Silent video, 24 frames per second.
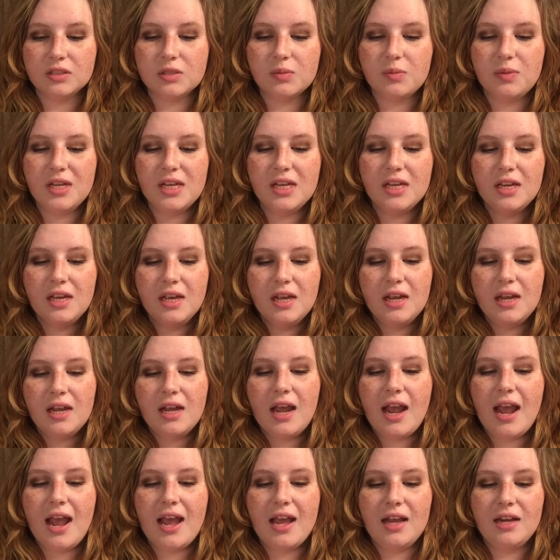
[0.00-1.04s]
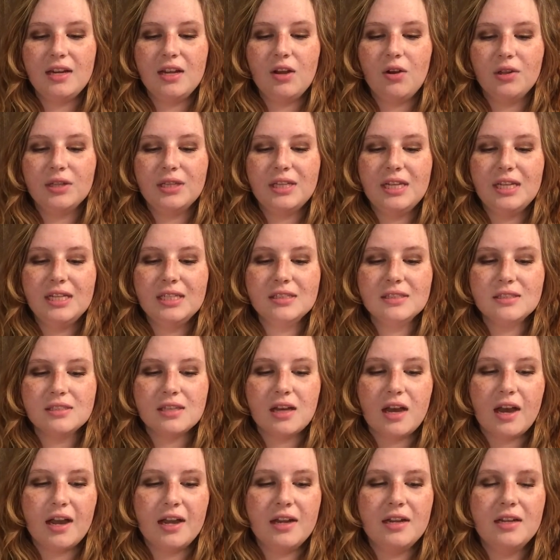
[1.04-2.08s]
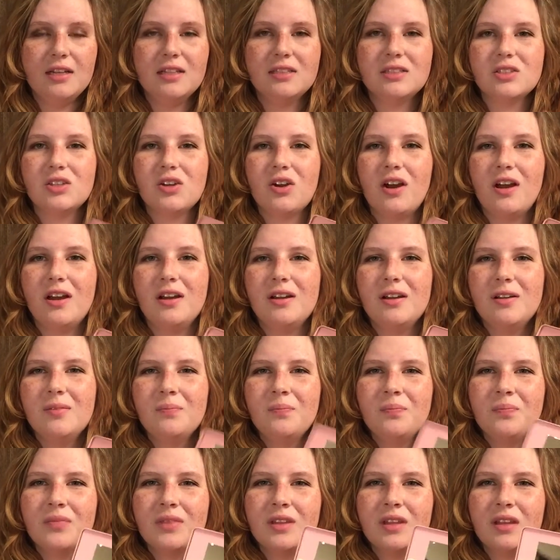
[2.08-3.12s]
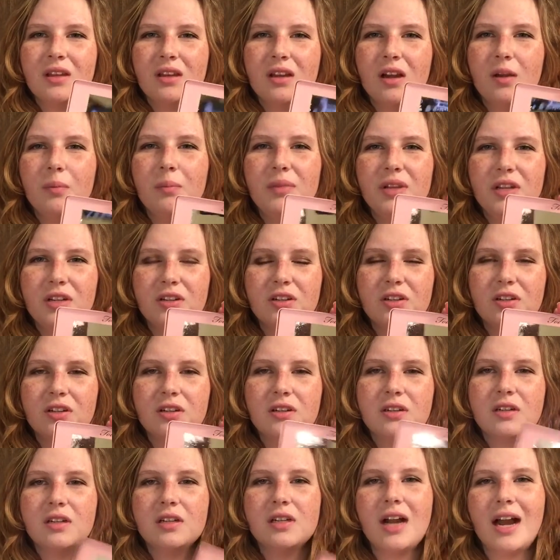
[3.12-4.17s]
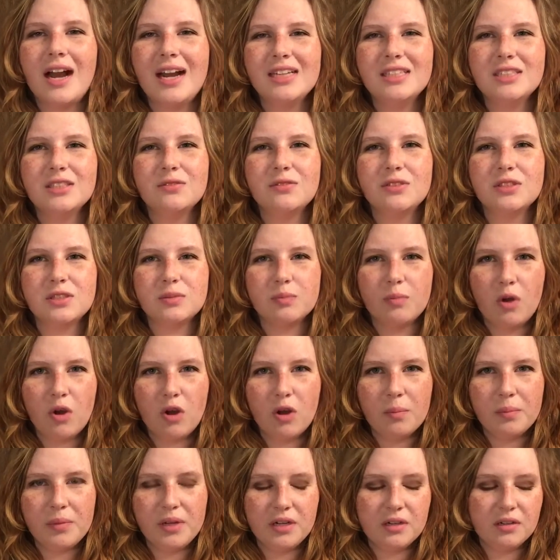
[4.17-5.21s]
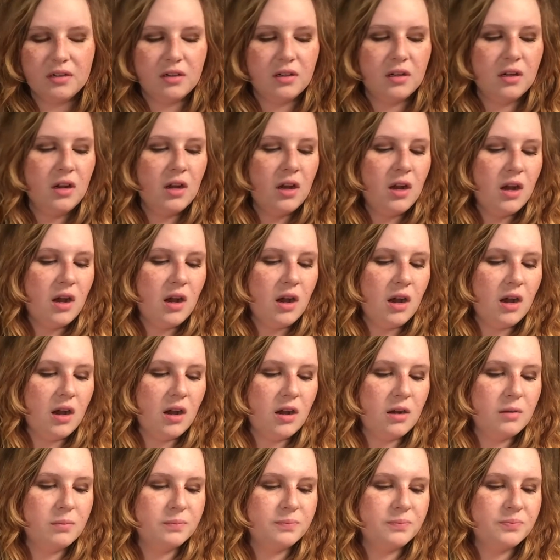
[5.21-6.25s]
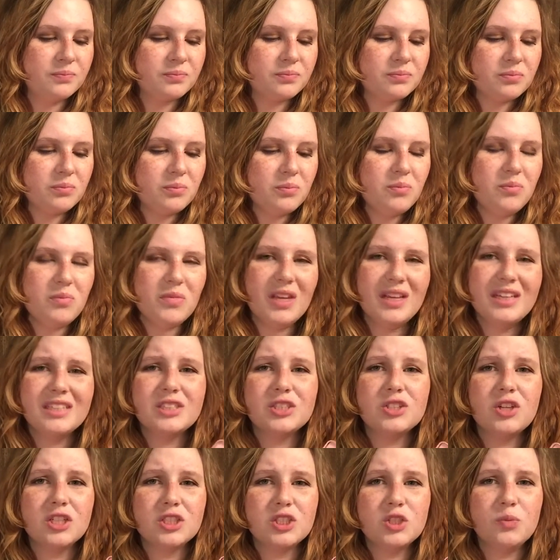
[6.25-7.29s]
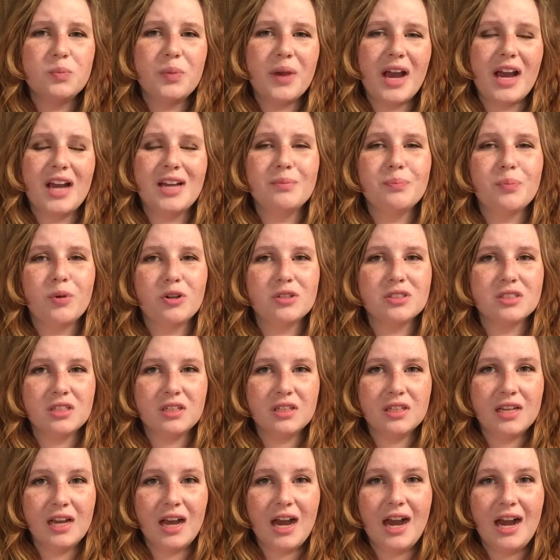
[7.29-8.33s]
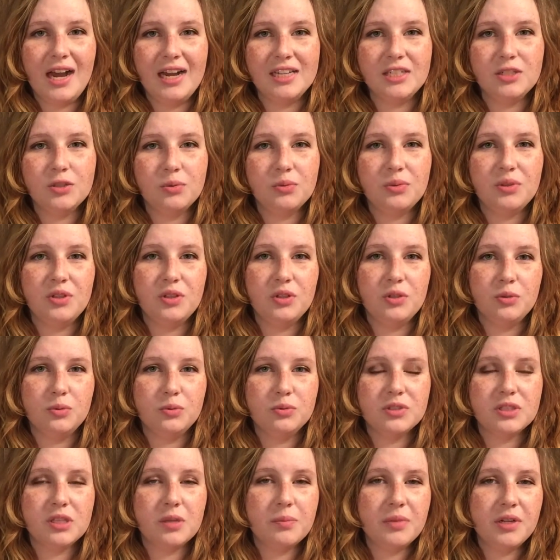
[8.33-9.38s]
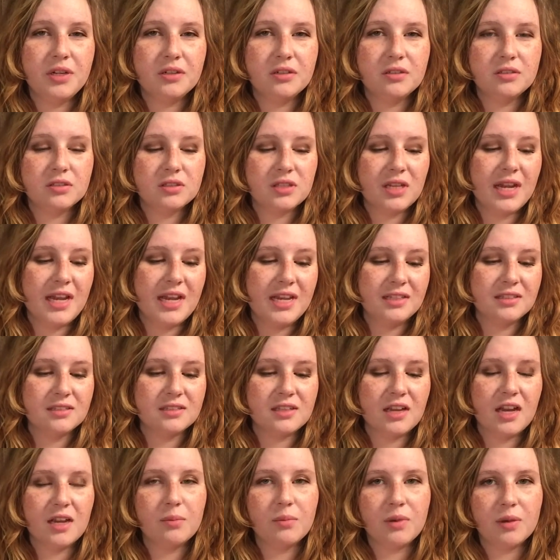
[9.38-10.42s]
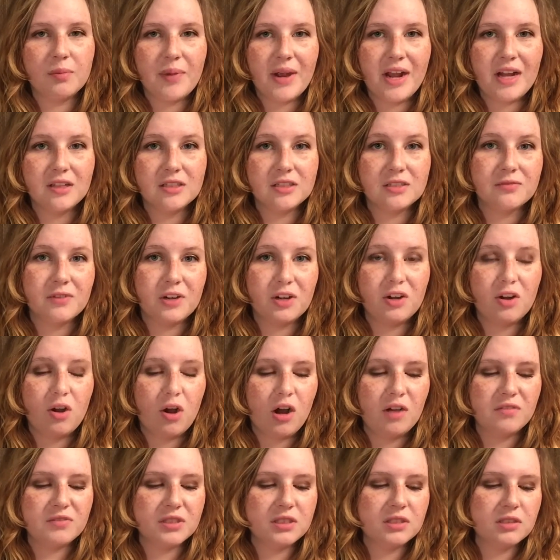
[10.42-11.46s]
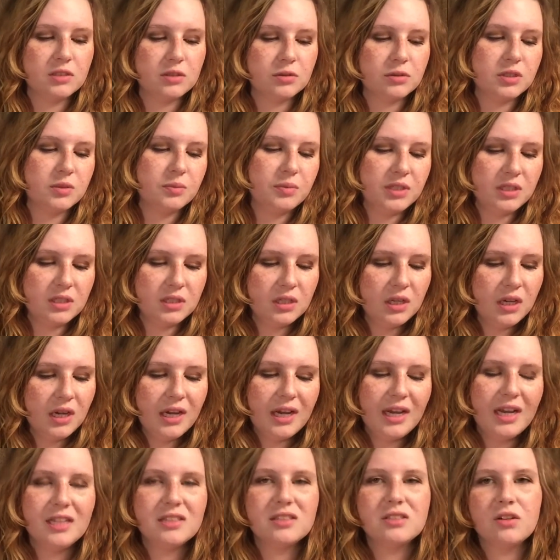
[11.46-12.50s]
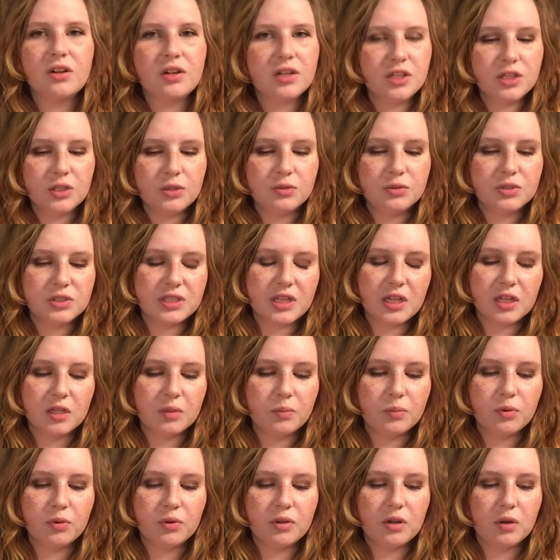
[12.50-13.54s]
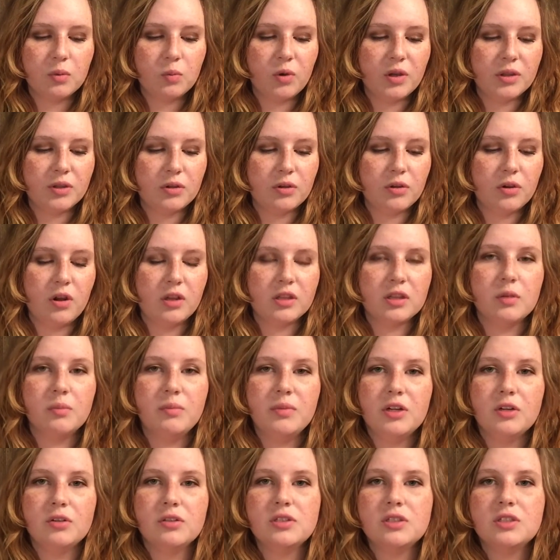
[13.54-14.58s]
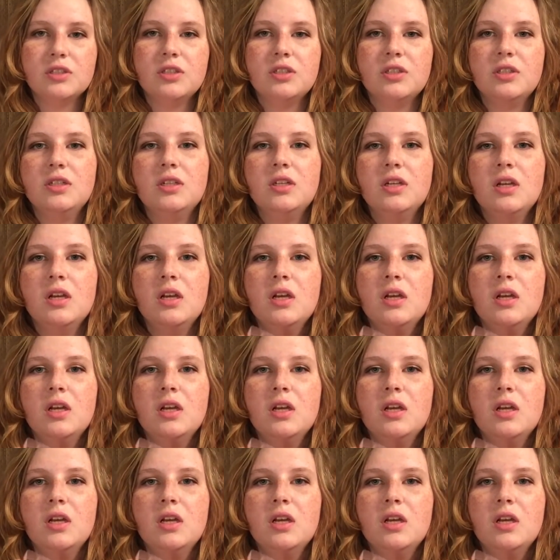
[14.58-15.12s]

to me. And on the inside, it's got a mirror, kind of a small mirror. It's not too bad. Personally, I don't use the mirrors inside my palettes very often, so to me, it's not a huge selling point on whether or not the mirror is good.